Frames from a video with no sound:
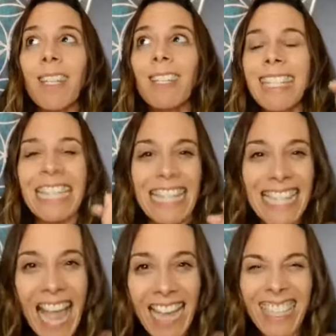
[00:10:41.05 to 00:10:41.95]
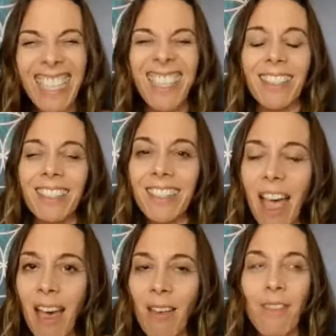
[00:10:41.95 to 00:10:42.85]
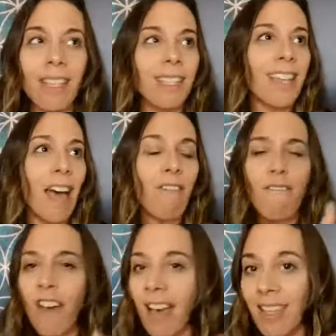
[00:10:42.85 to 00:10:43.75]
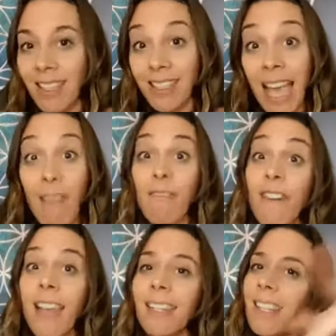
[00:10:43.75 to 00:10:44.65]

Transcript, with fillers: to connect and to love and to have fun, to have fun.